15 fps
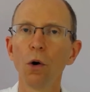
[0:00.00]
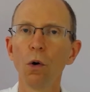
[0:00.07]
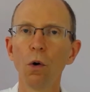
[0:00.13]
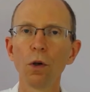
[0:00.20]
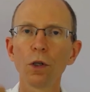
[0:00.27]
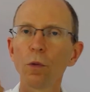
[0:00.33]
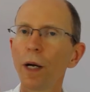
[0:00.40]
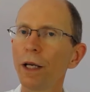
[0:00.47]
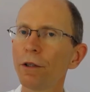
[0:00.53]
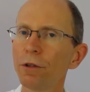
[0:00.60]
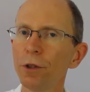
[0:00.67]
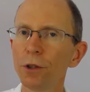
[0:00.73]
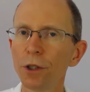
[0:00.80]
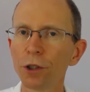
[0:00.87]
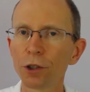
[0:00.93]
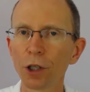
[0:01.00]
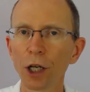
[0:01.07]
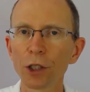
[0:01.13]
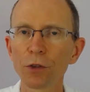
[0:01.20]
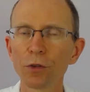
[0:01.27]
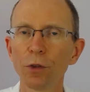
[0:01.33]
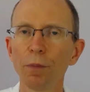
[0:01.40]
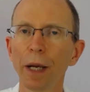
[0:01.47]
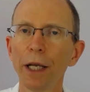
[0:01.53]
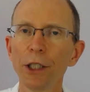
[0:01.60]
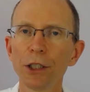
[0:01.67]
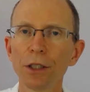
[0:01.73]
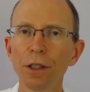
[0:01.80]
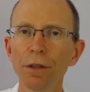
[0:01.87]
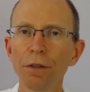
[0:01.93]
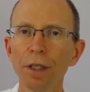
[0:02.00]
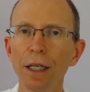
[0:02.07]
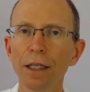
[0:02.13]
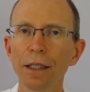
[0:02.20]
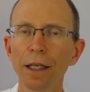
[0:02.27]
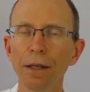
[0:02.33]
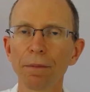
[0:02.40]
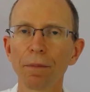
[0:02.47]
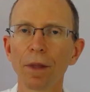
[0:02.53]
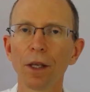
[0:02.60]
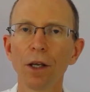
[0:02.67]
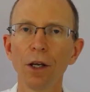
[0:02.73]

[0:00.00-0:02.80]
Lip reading: all the way through to transformational thinking,